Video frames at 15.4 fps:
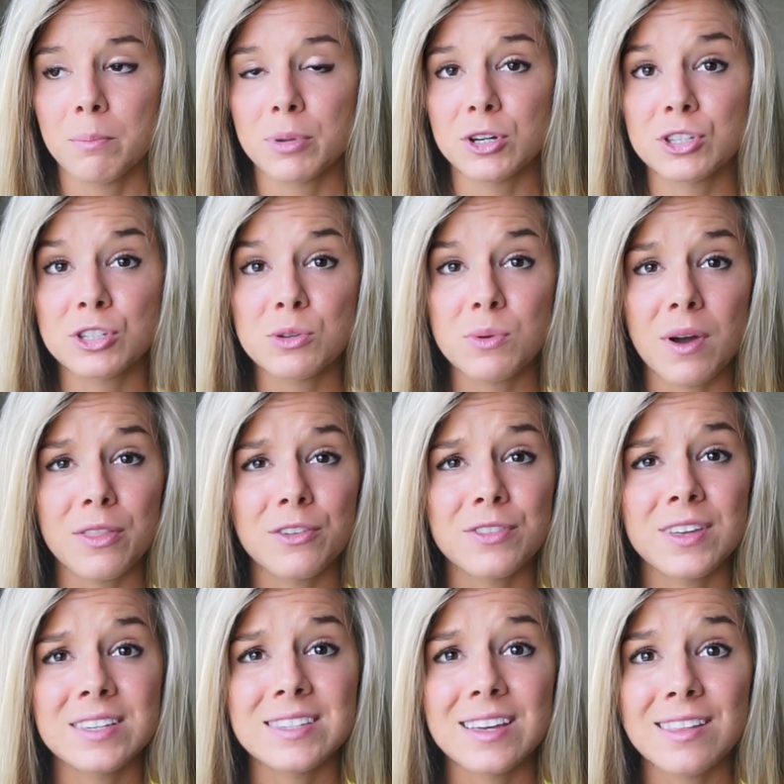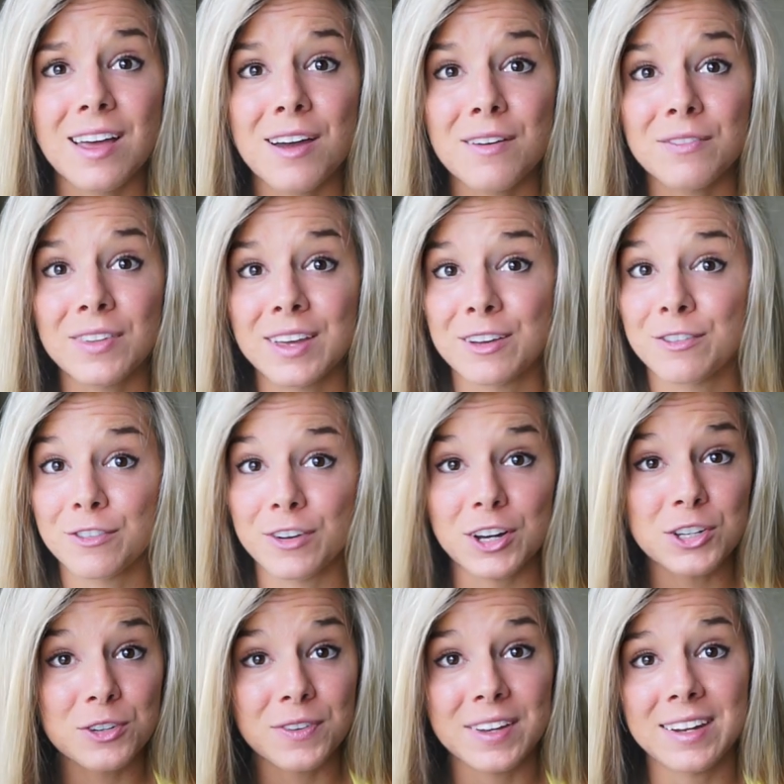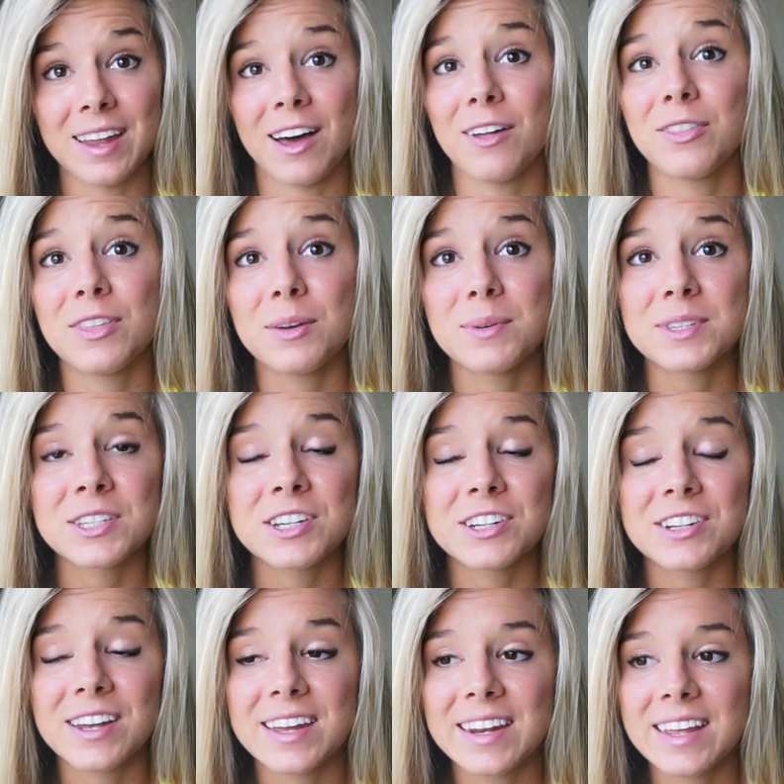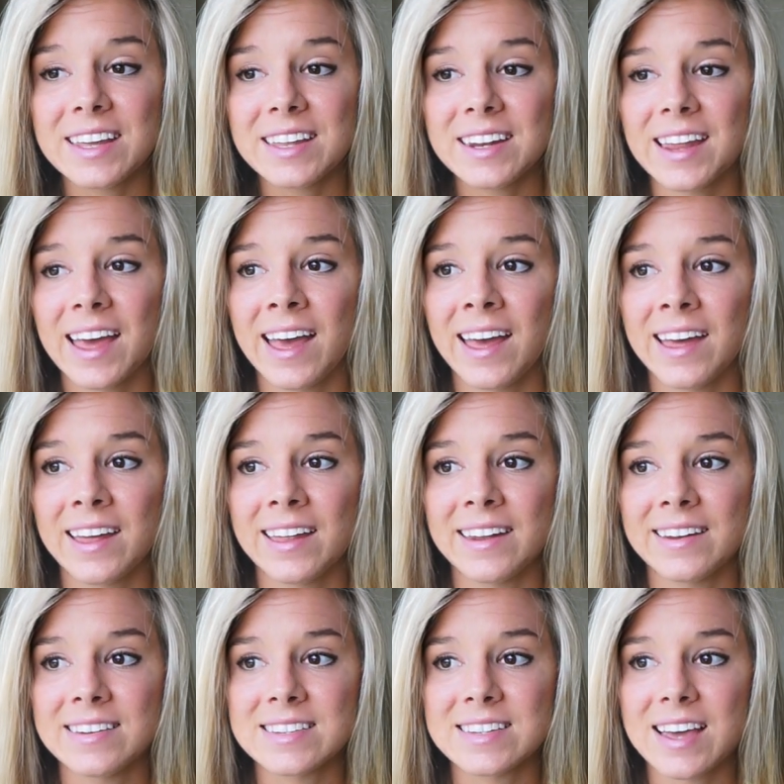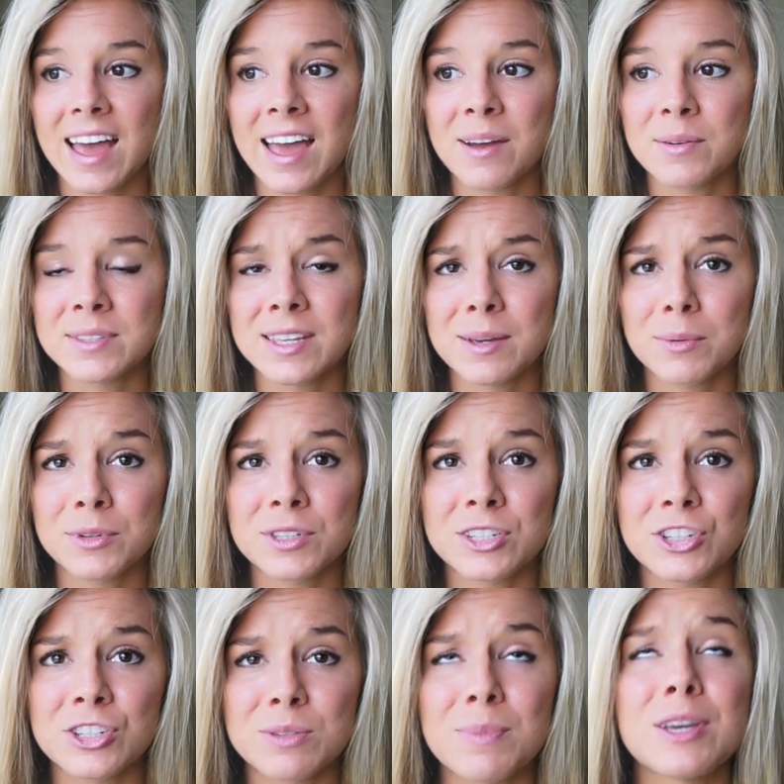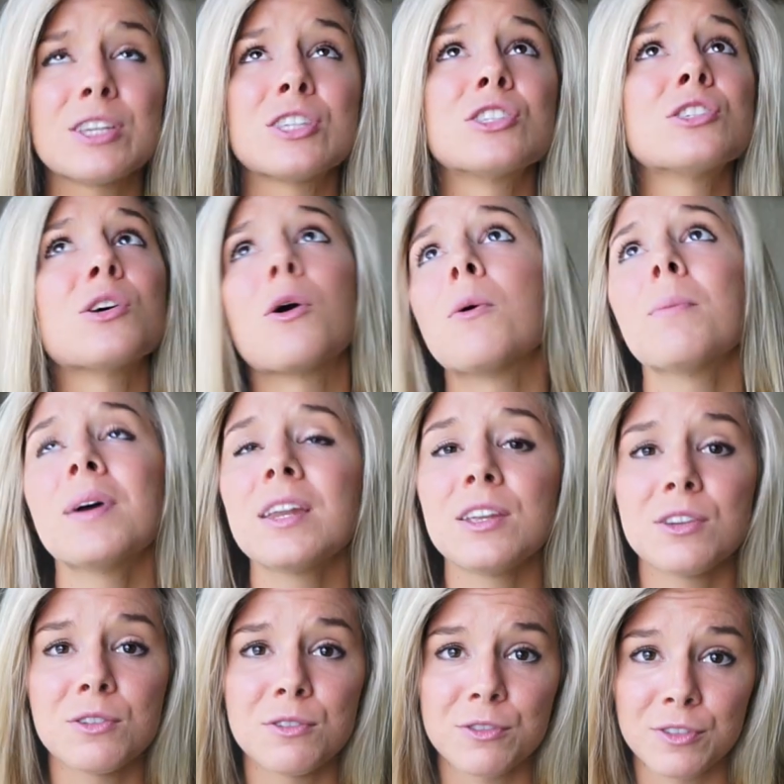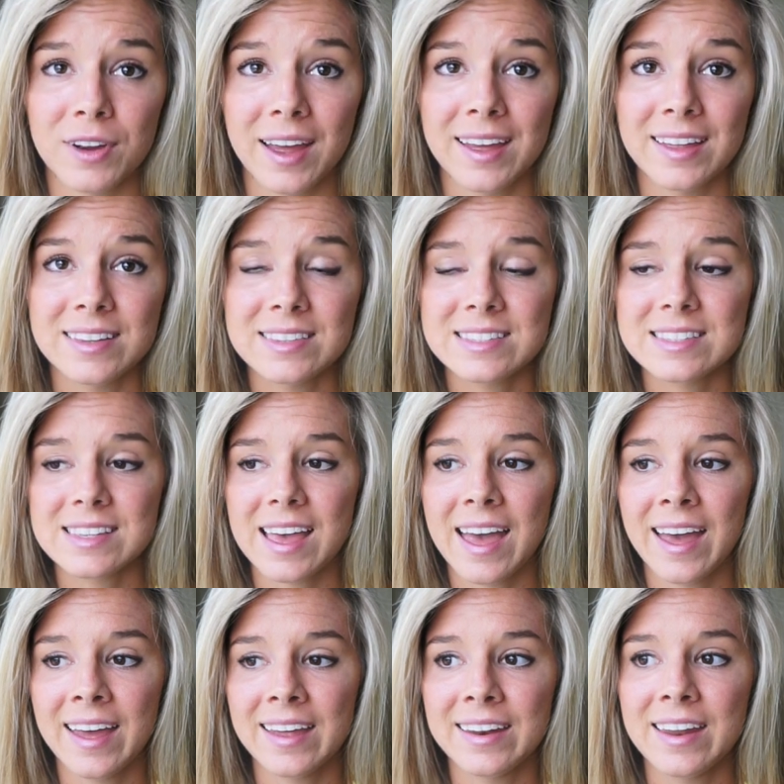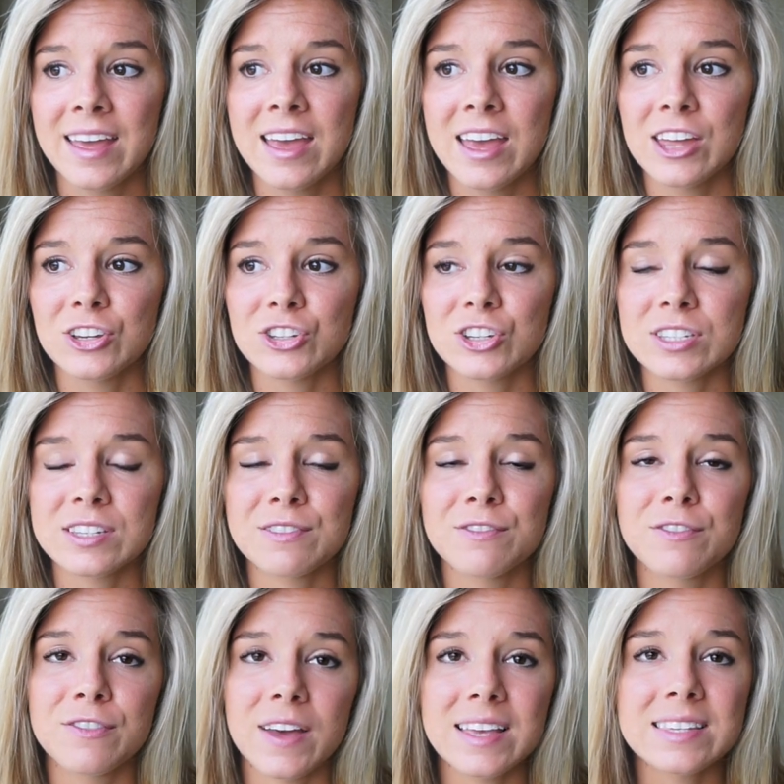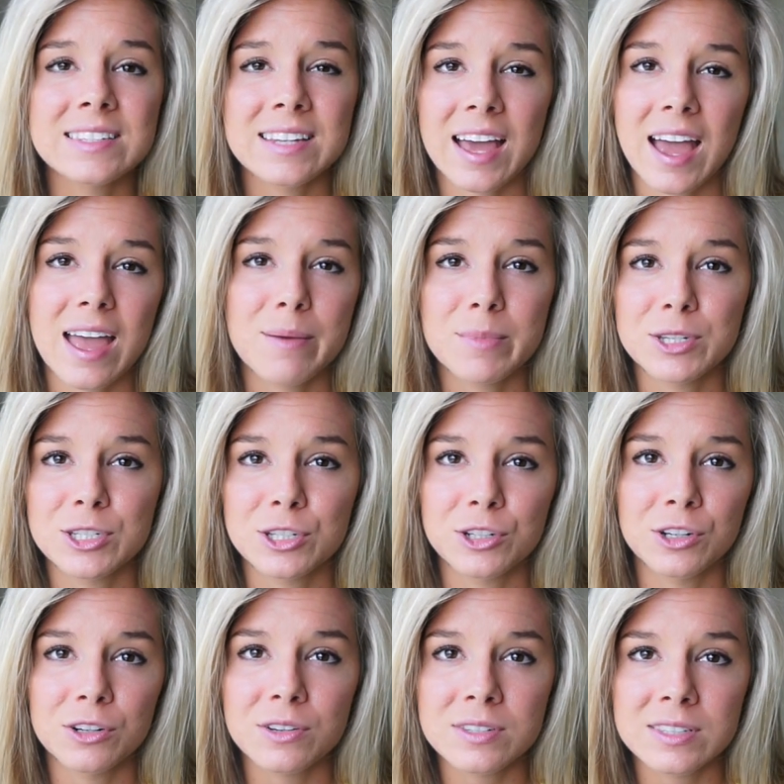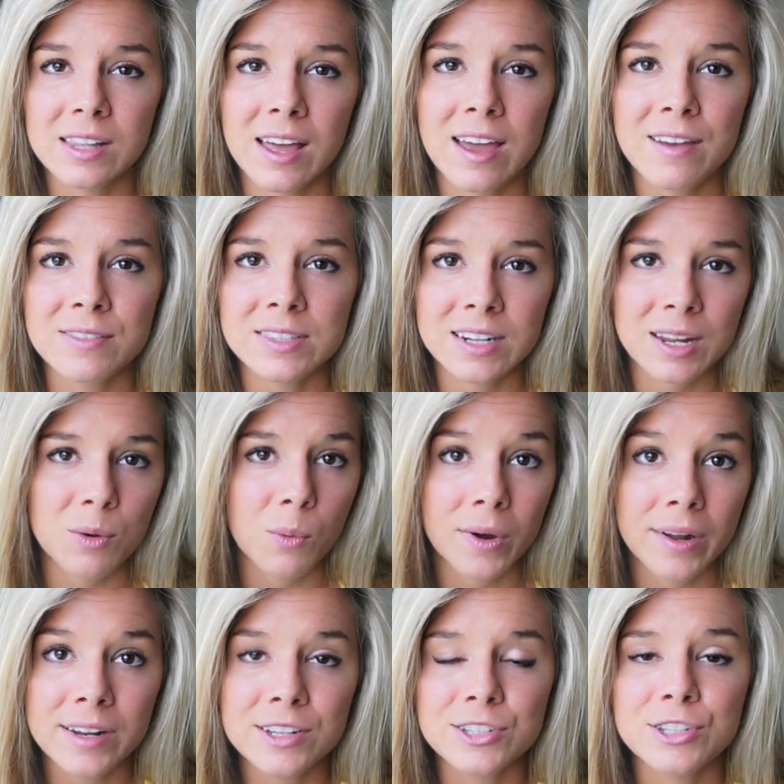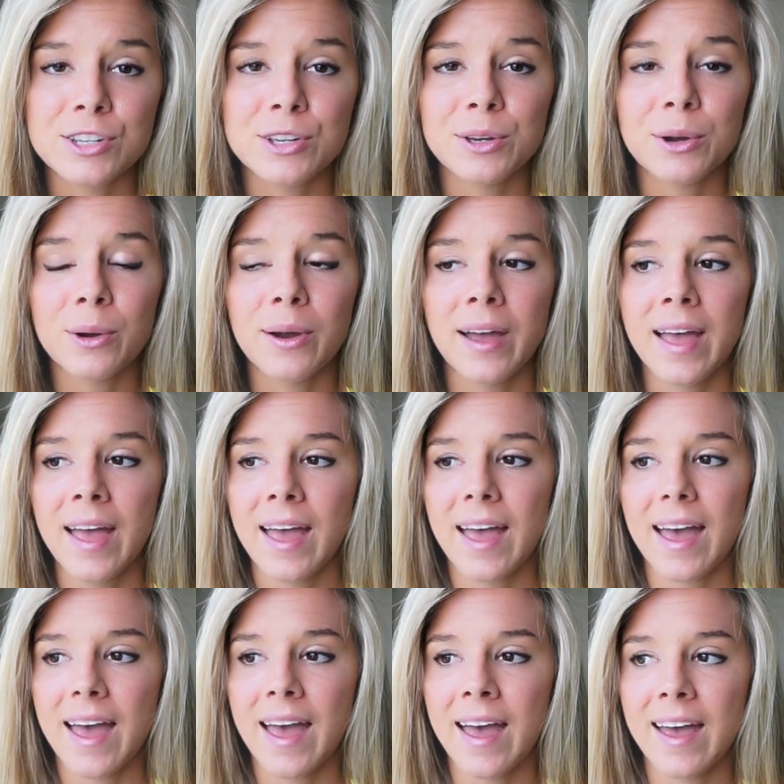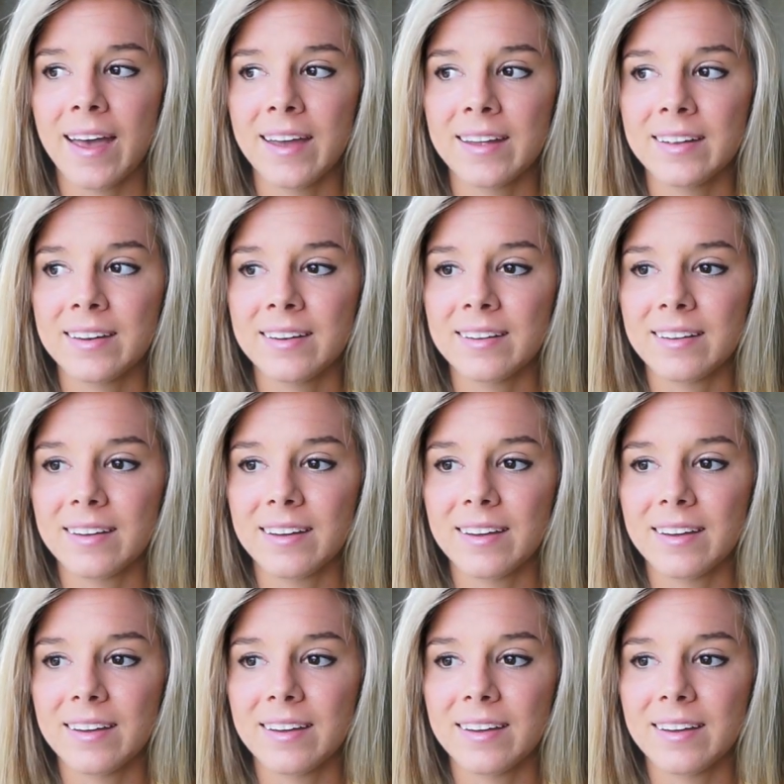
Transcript: pursue other things I love, like FreshFitNhealthy was created, and I was able to just make so many new friends and just invest time into girls' lives that I wanted to, and